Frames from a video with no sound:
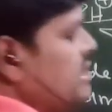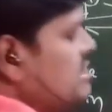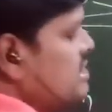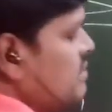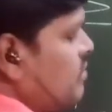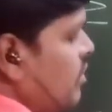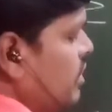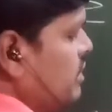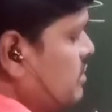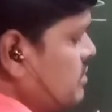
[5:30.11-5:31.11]
is
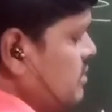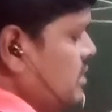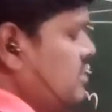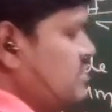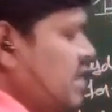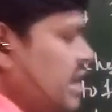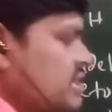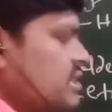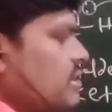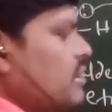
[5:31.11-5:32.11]
involved in this
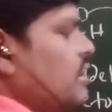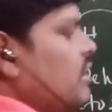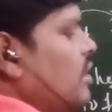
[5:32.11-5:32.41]
reaction.